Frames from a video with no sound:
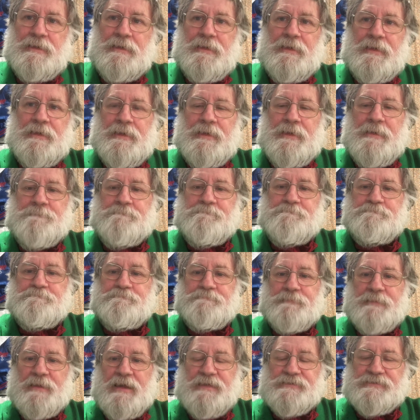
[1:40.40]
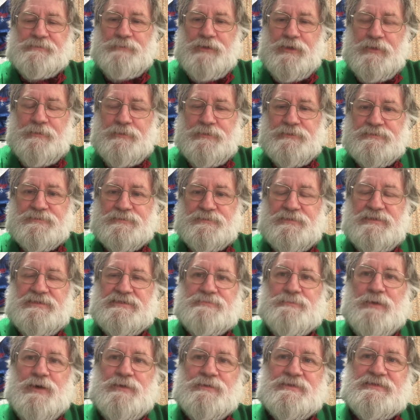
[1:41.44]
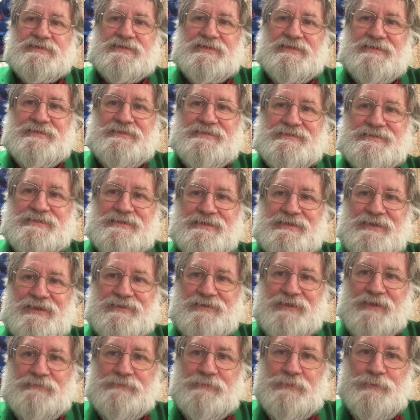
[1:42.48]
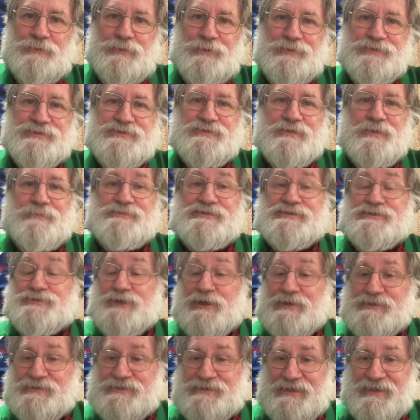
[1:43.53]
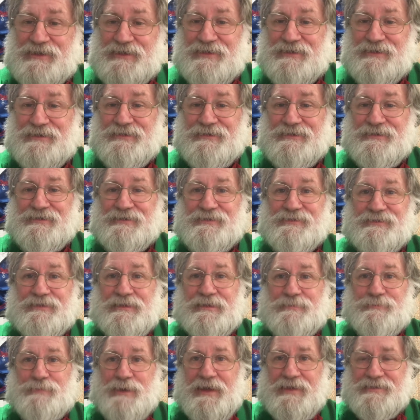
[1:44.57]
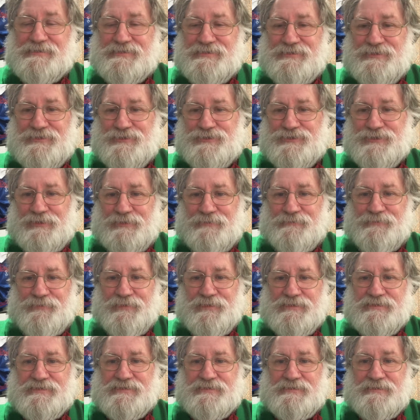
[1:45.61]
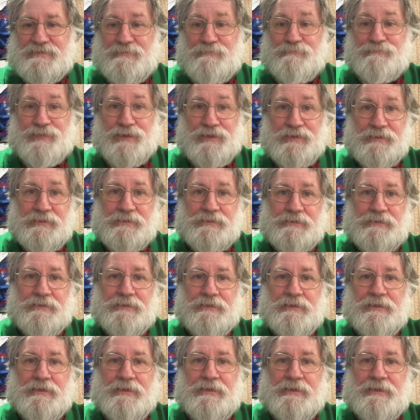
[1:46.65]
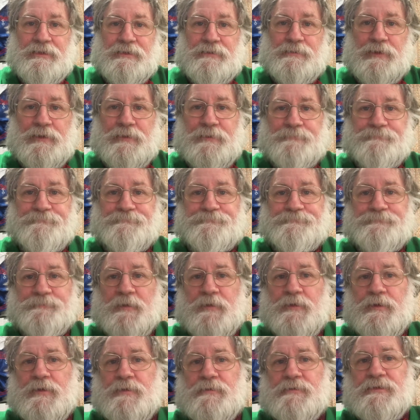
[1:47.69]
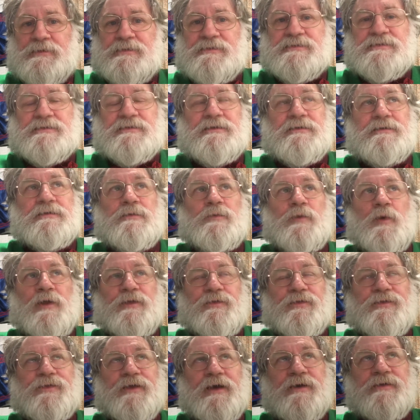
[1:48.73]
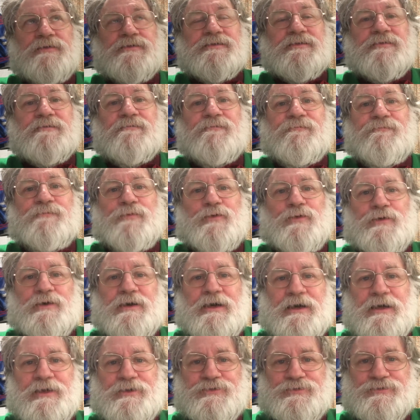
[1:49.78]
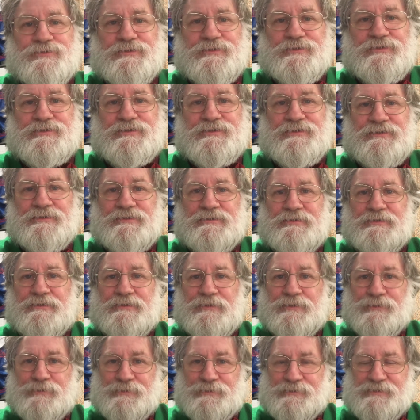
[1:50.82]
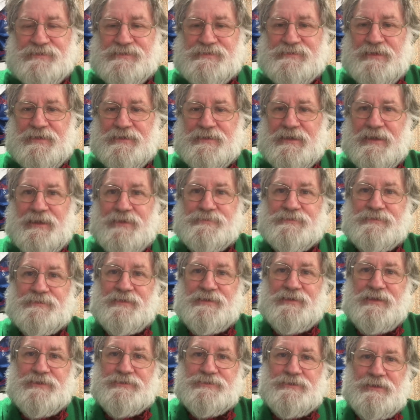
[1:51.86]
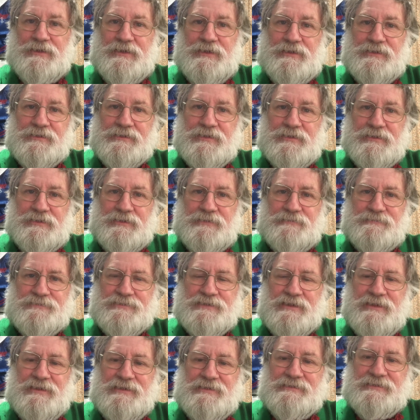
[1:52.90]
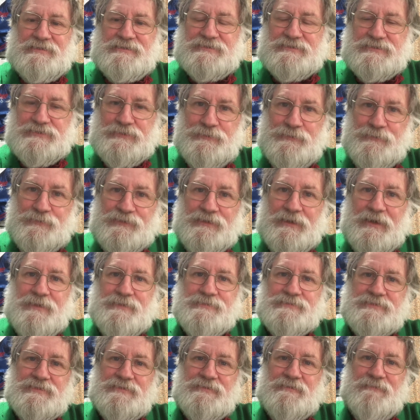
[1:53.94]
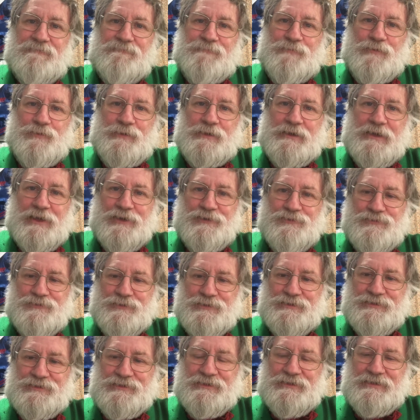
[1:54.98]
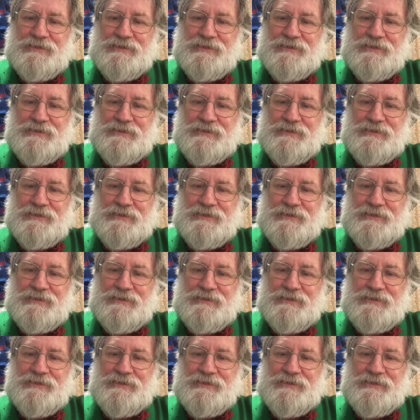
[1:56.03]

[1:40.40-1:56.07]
At the moment, Rees-Mogg says that the Lords are obstructing the passage of this bill. Well, you know, there's 1,400 laws dug out of the National Archives. There's 2,400